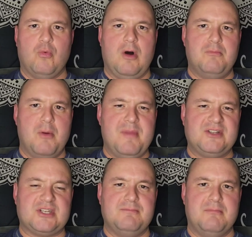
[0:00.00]
Well,
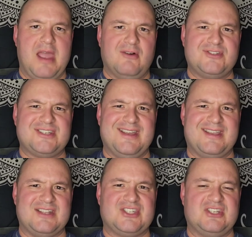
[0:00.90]
momentum mounts
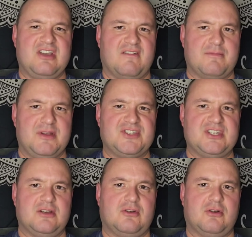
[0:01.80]
against
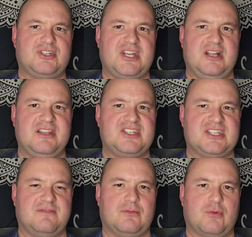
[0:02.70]
governments curtailing
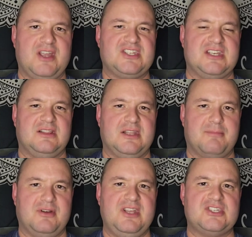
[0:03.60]
civil rights and
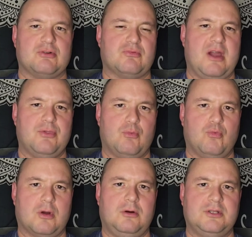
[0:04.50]
liberties around the
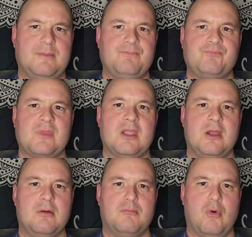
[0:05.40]
world.
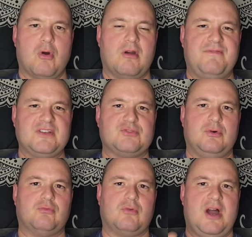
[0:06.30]
More of
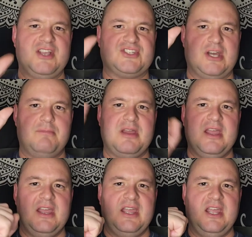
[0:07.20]
us will rise
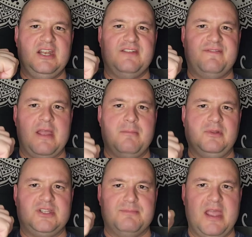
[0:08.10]
up and
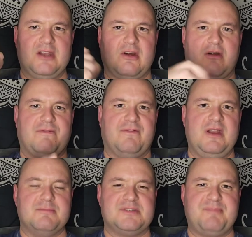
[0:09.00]
de- demand our
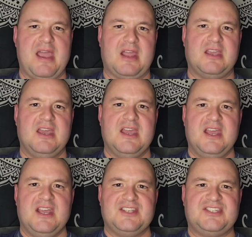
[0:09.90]
freedoms back,
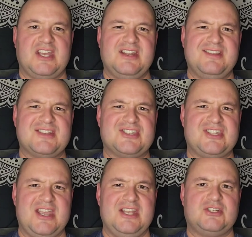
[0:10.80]
setting the
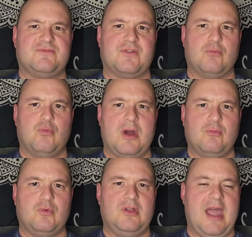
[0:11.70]
stage for
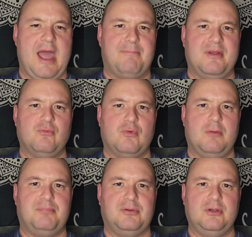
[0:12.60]
what will happen
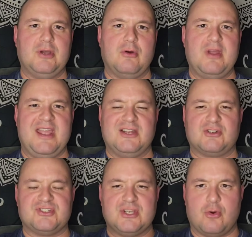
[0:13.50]
while Pluto
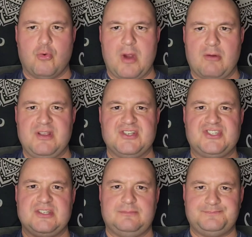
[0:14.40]
enters
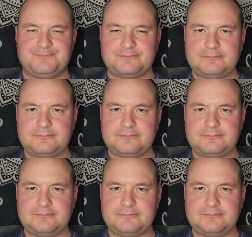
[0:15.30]
Aquarius.